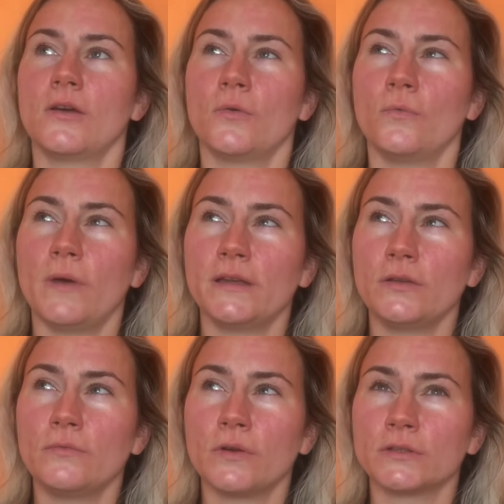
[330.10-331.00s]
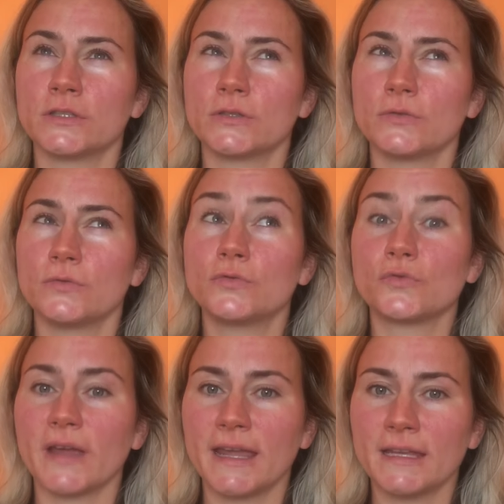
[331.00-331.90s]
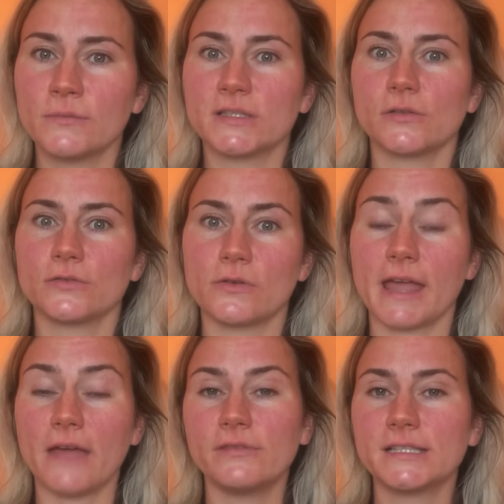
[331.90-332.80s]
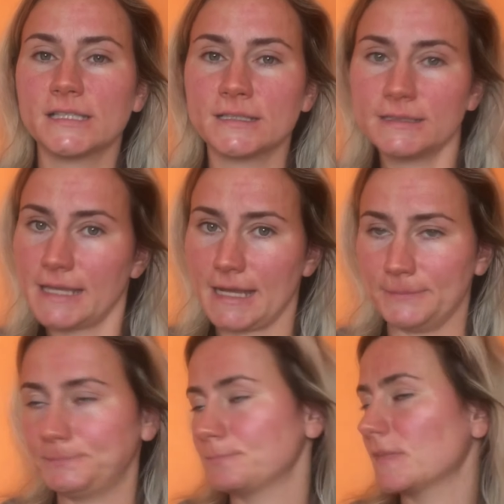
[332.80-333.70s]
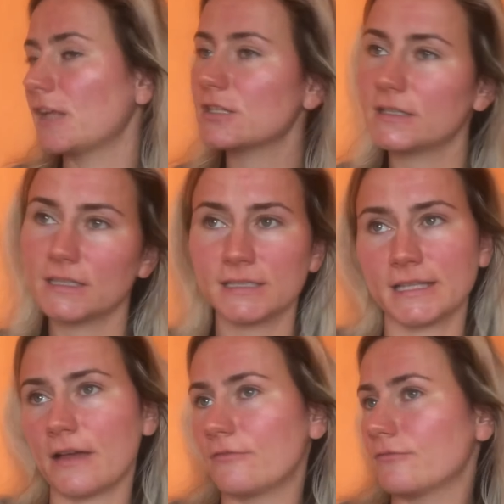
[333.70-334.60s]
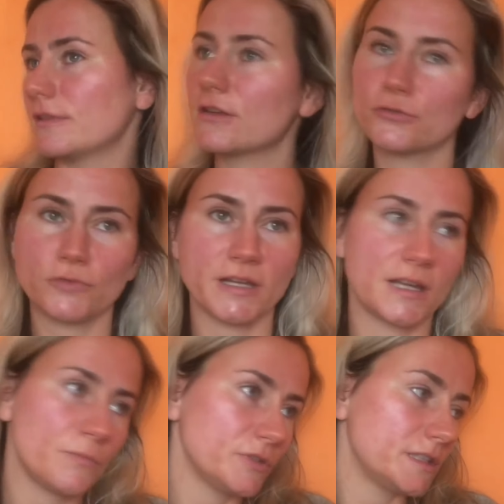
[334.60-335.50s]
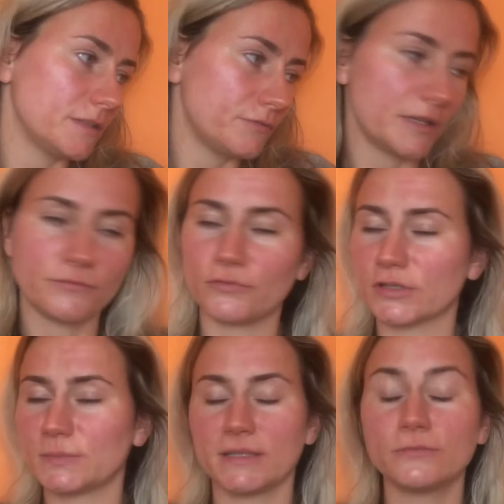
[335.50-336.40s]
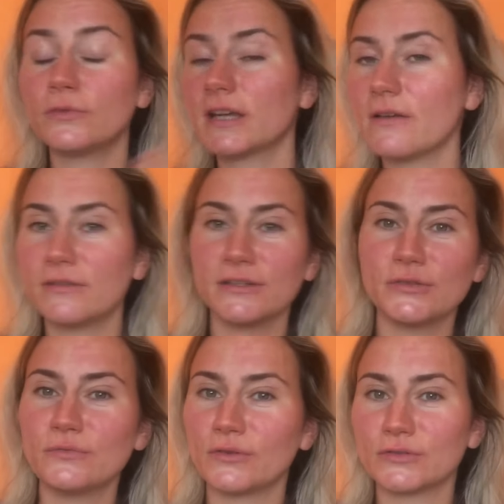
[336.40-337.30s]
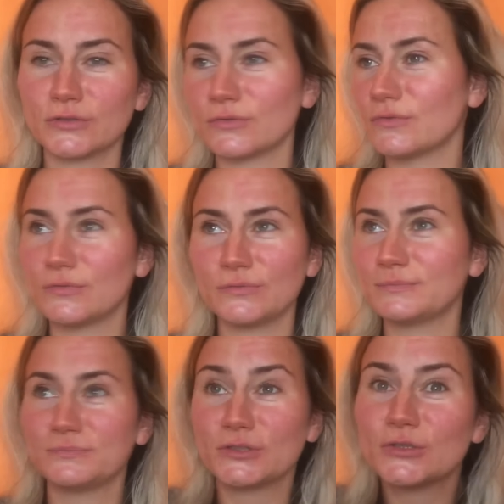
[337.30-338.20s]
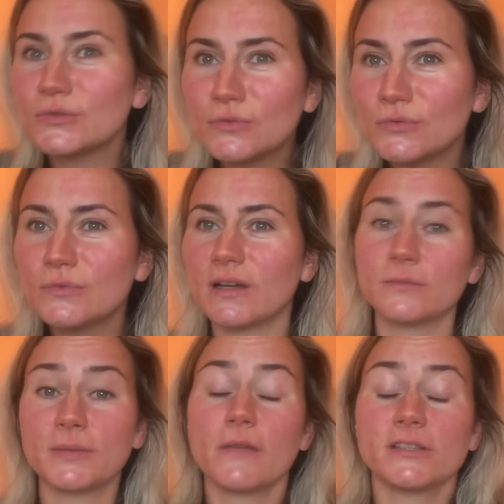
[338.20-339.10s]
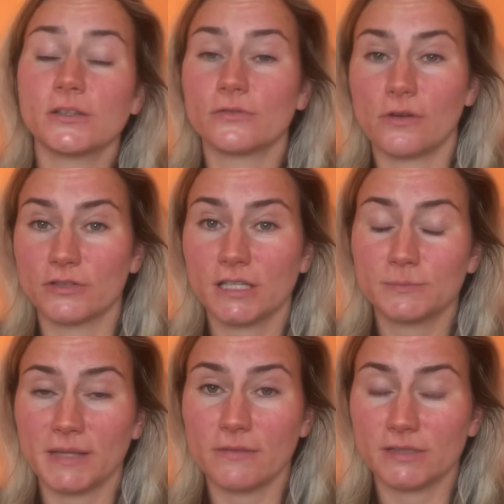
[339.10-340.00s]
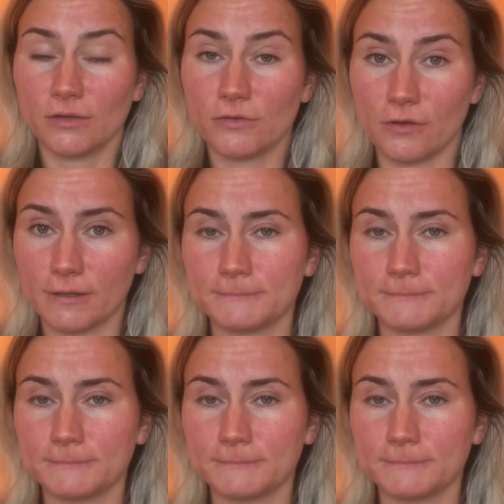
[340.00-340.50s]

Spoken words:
When you want to train with your dog every single day, agility stuff, clicker training, positive reinforcement, whatever you want to do and play with your dog, just play with your dog,